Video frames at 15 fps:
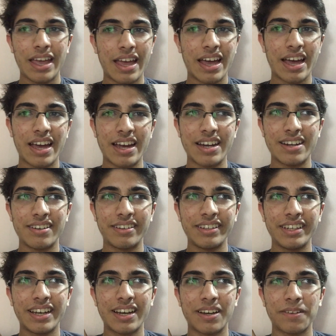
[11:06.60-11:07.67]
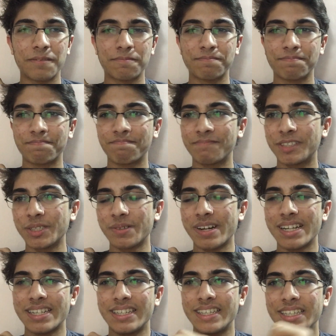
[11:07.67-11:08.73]
And yeah, so
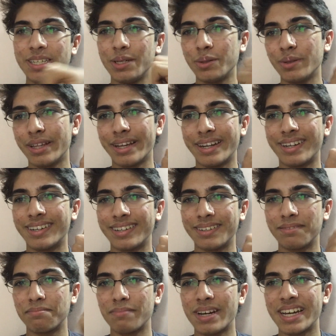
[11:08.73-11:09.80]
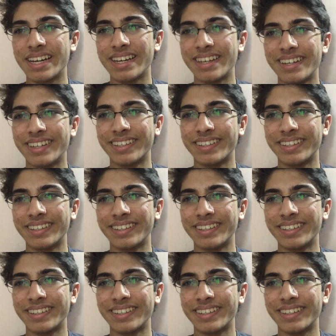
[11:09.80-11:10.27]
I'll see you then. Bye.